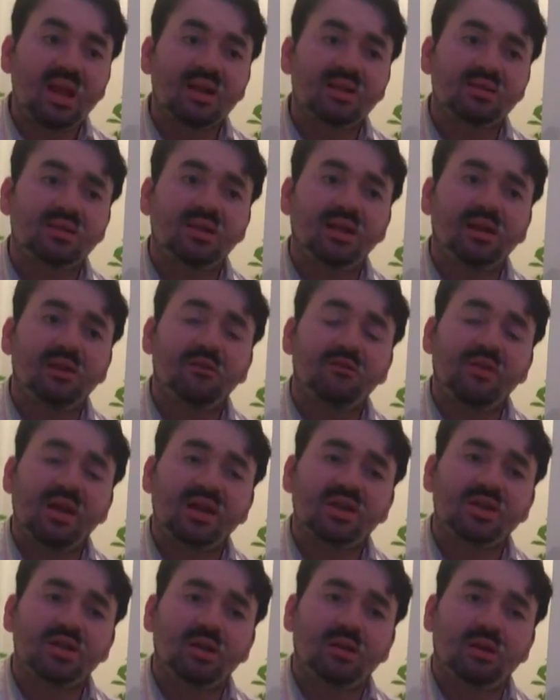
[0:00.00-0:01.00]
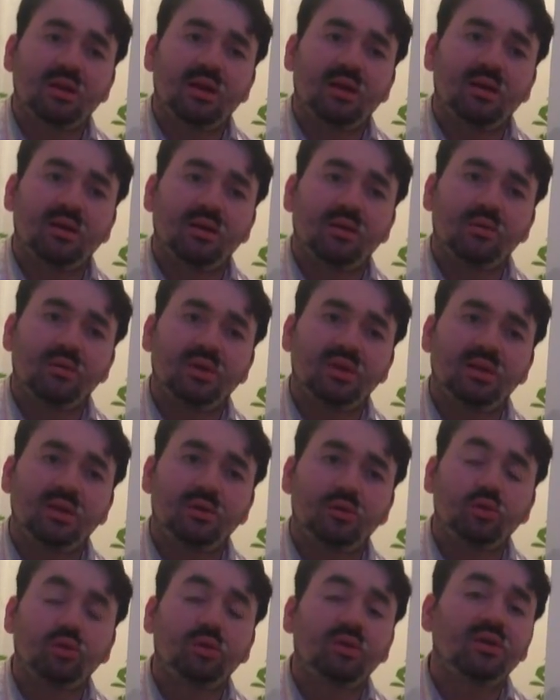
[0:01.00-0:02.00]
is the interaction with the
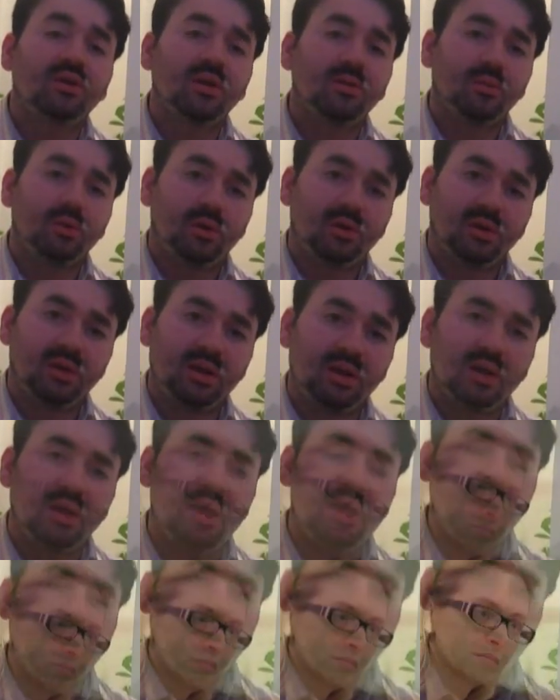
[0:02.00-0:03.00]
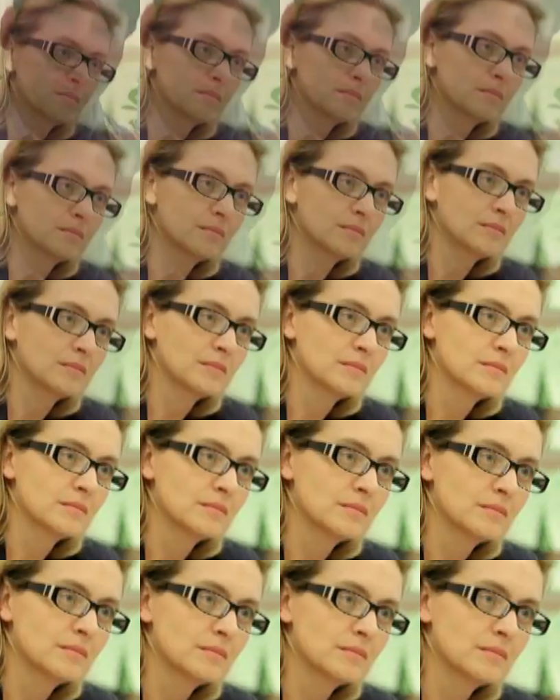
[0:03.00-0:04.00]
donor community, who
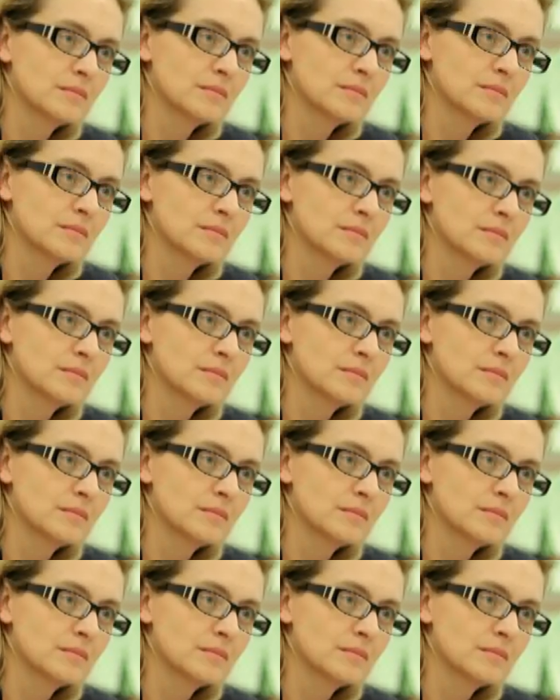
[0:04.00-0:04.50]
are in fact